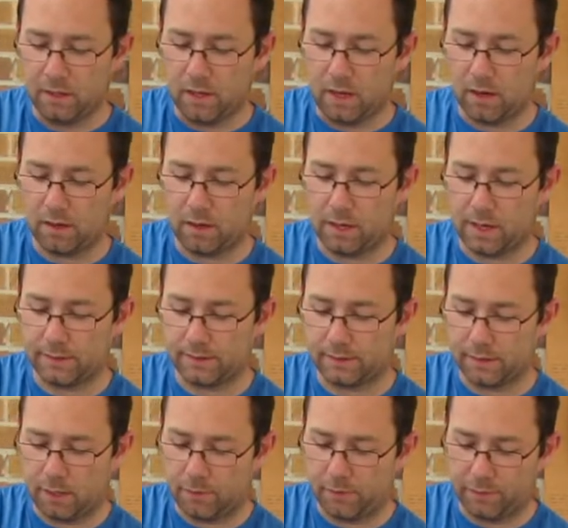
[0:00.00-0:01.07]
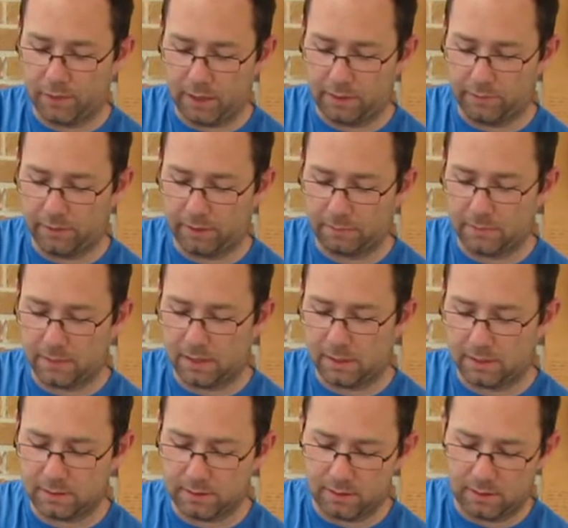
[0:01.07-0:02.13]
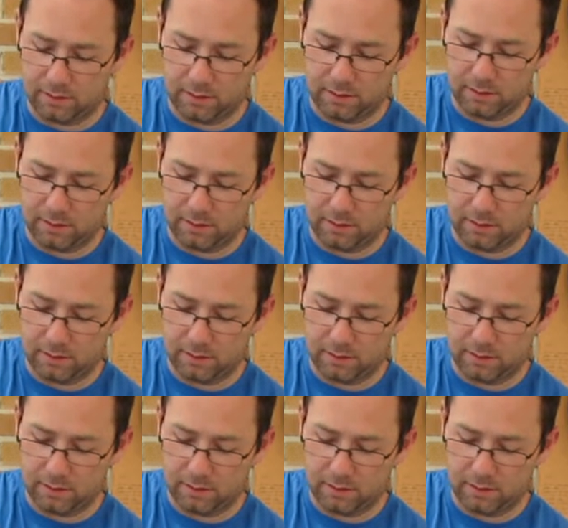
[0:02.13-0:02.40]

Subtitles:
Alright, so we've got everything mixed.